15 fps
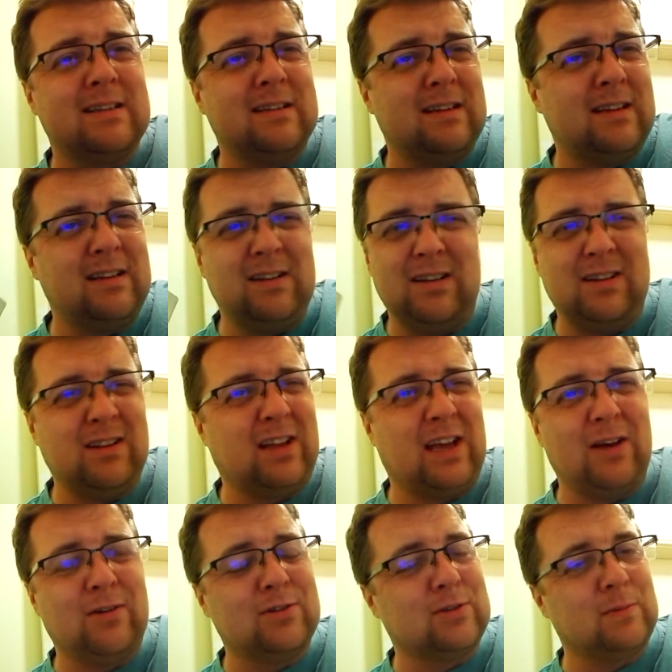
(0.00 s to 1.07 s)
and it
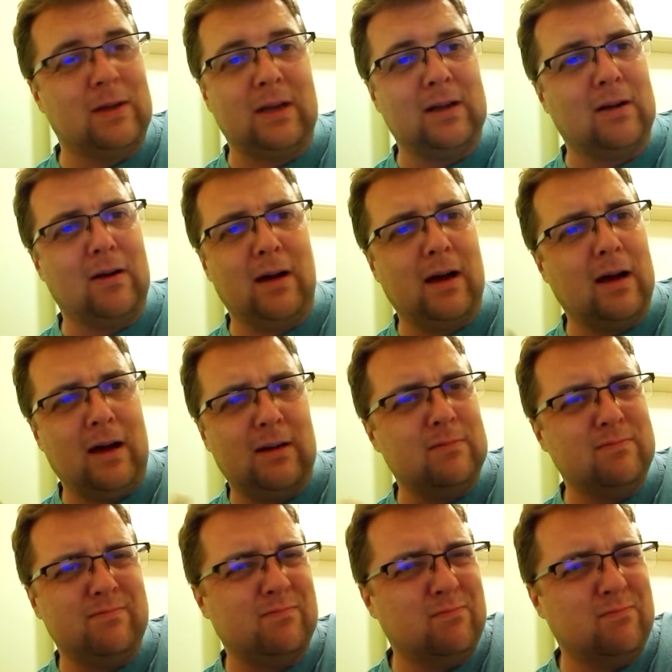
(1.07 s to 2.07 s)
kills me. You know, I